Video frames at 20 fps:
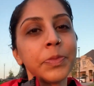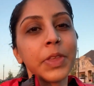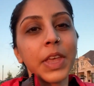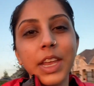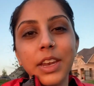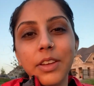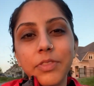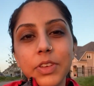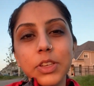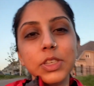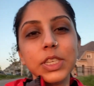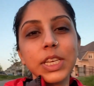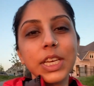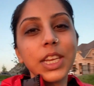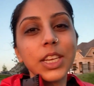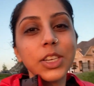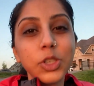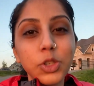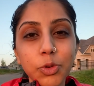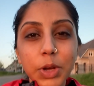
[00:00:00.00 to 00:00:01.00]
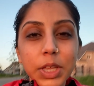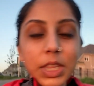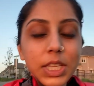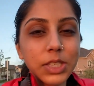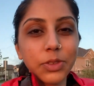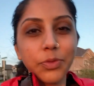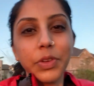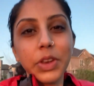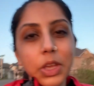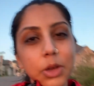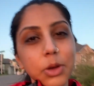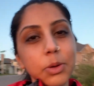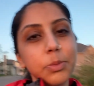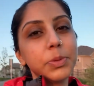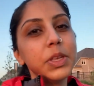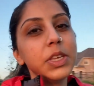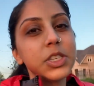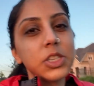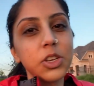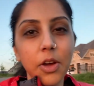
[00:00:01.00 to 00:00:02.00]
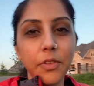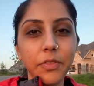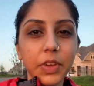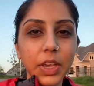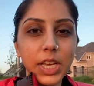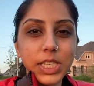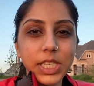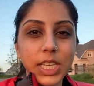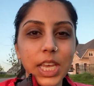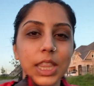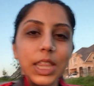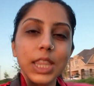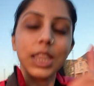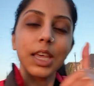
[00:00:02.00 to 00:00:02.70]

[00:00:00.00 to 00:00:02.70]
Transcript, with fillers: And if you did enjoy this video, please do not forget to hit the